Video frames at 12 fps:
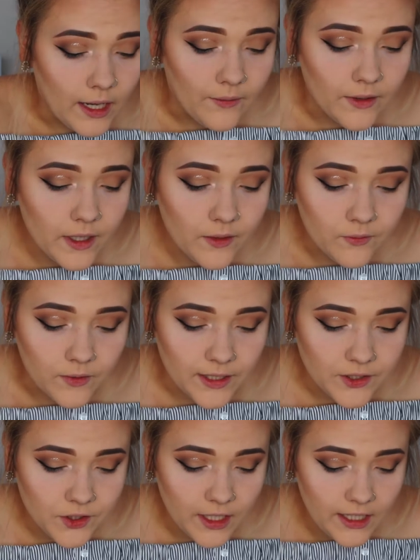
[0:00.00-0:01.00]
Okay, we're gonna
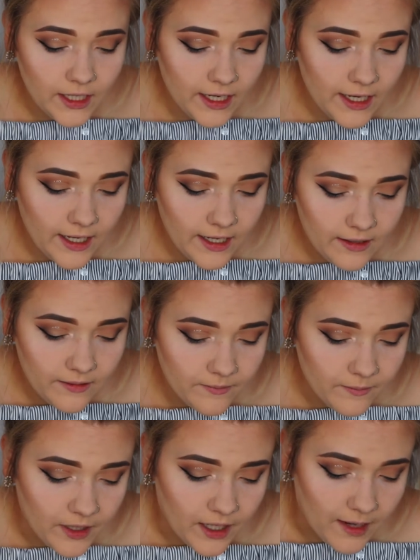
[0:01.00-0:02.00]
retry that,
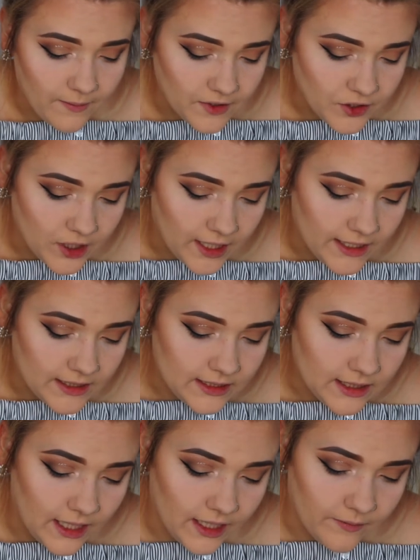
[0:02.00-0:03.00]
but I'm gonna try and
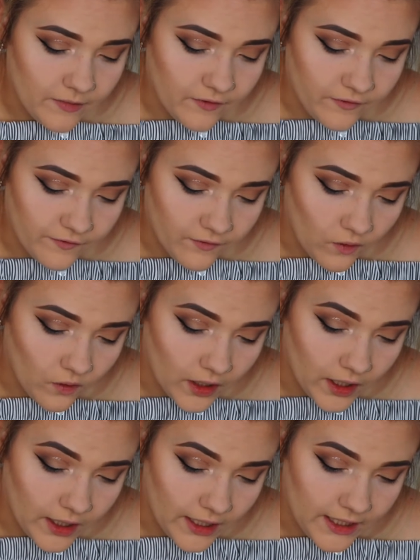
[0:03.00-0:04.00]
set it
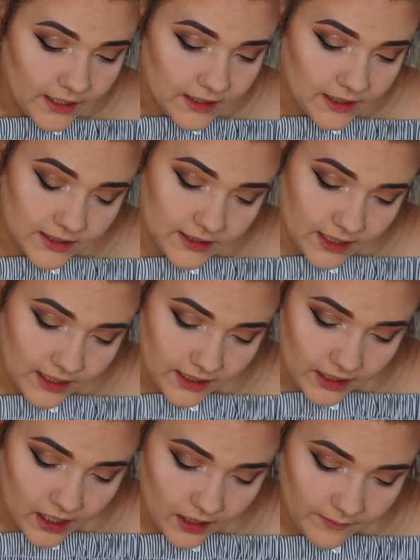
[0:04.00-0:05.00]
before it does that
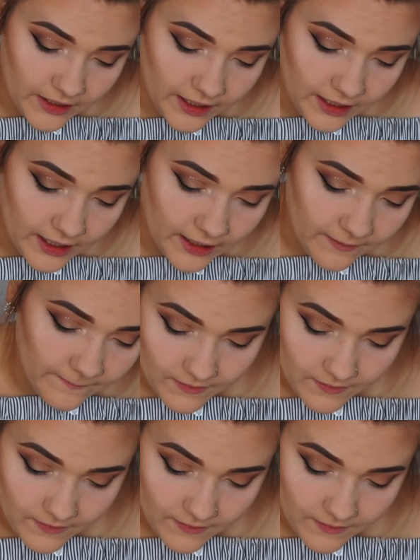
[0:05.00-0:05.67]
on me again.